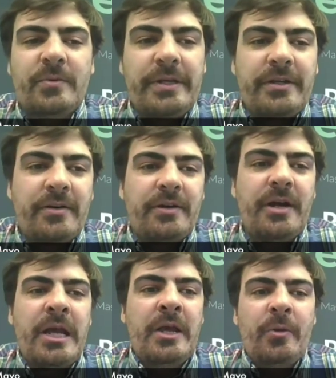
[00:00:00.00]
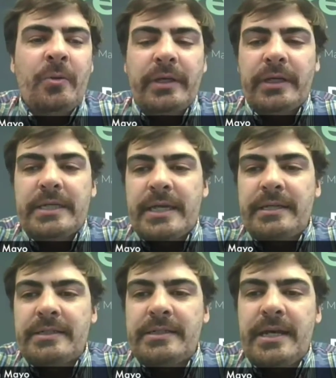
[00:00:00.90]
We are really
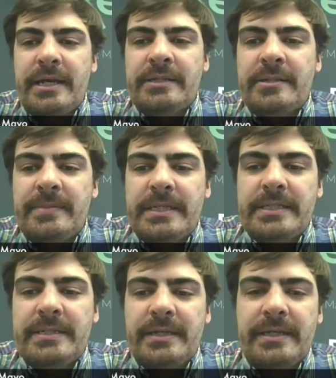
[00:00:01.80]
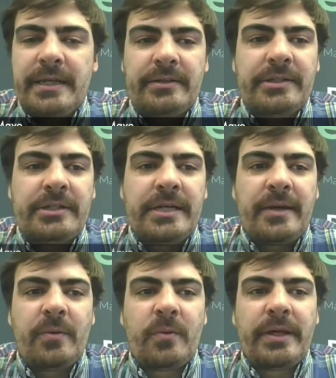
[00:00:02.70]
excited today to be sitting down to chat
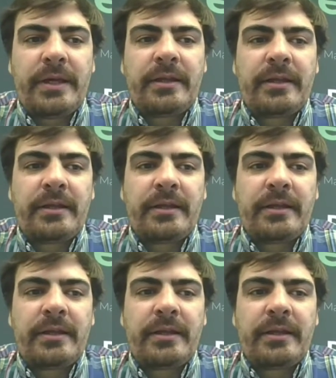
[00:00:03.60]
with